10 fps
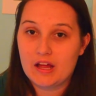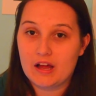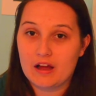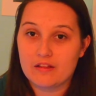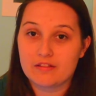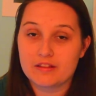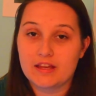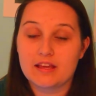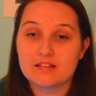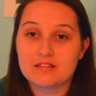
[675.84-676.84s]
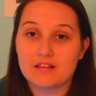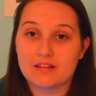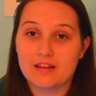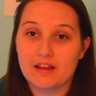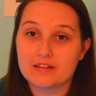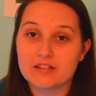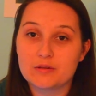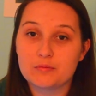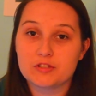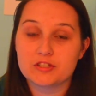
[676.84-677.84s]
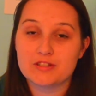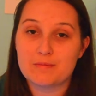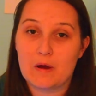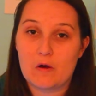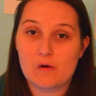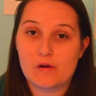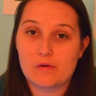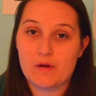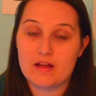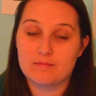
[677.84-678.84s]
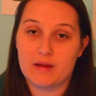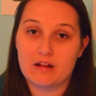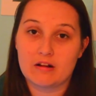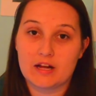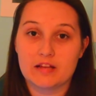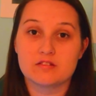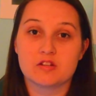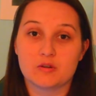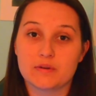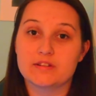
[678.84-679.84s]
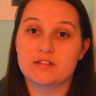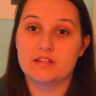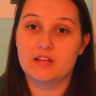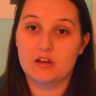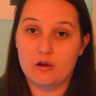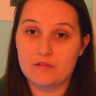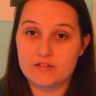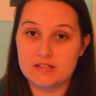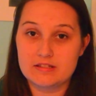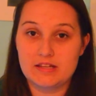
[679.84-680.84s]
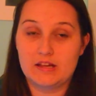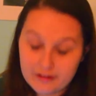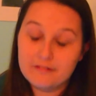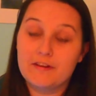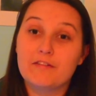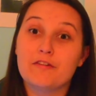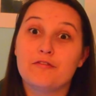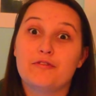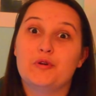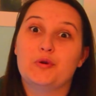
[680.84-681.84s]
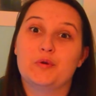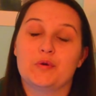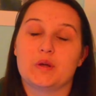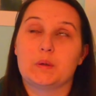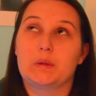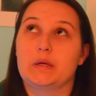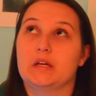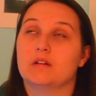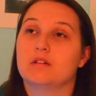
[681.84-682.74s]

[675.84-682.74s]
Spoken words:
The Keys to the Kingdom, which is about when Michael Eisner was CEO of Disney. Favorite food? Oh yeah.